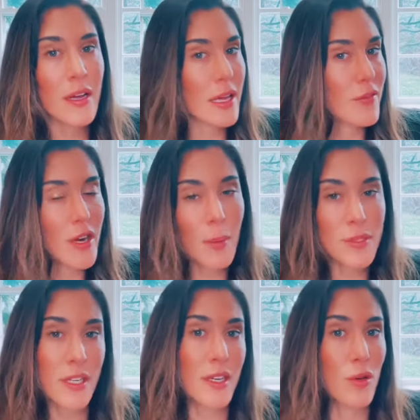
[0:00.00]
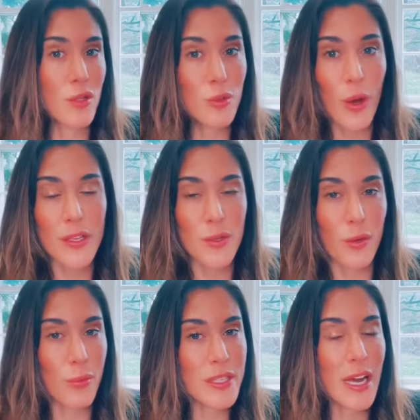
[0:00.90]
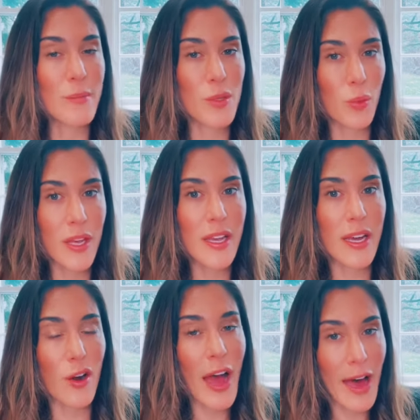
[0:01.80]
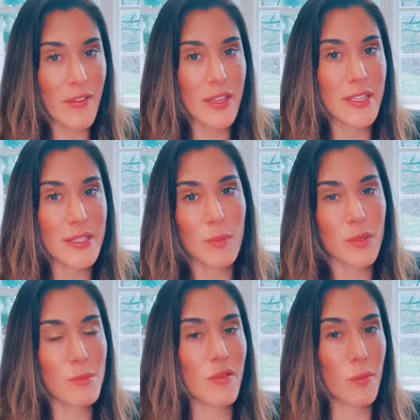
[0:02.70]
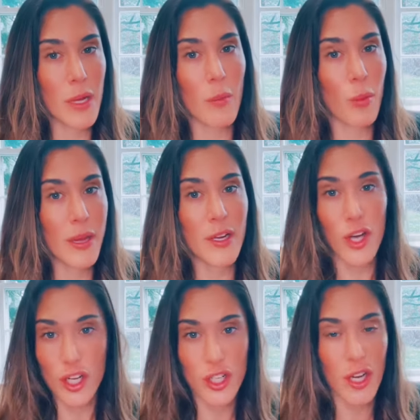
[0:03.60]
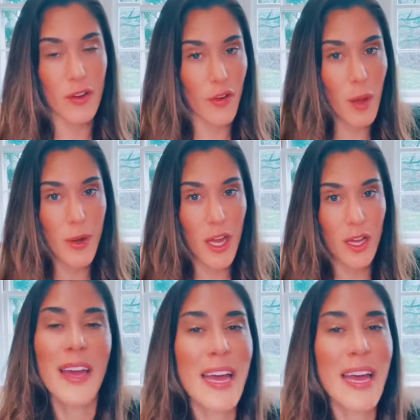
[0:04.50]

even up to 2 or 3 times a week, and are having these symptoms of abdominal pain, nausea, and vomiting.